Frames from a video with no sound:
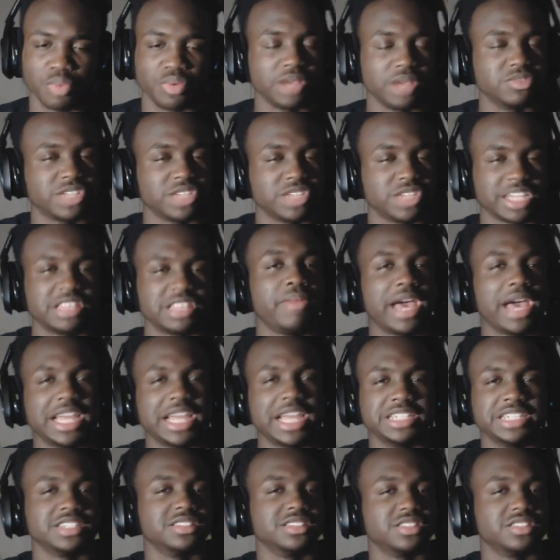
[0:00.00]
But when it comes to, like the
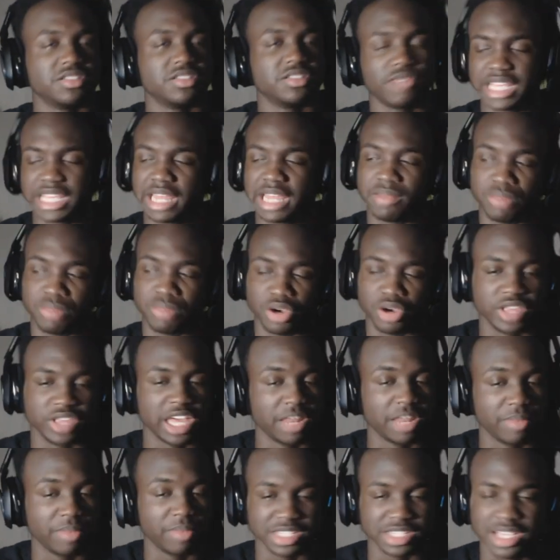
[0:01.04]
magic and stuff like that in
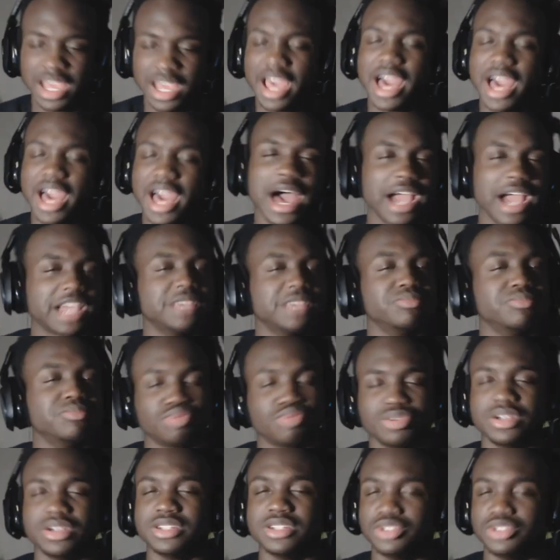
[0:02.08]
both animes, I
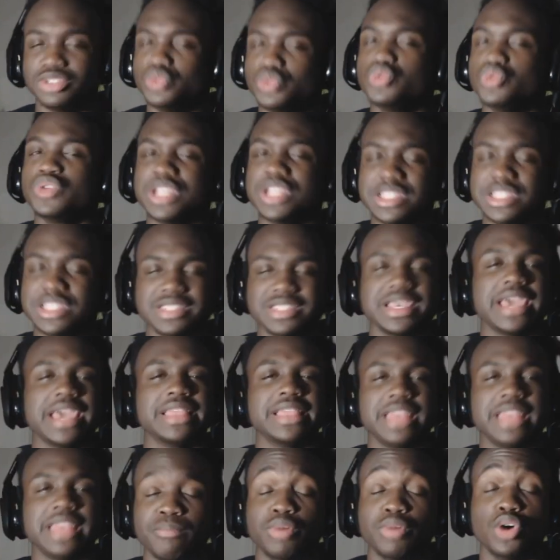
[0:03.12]
can you can say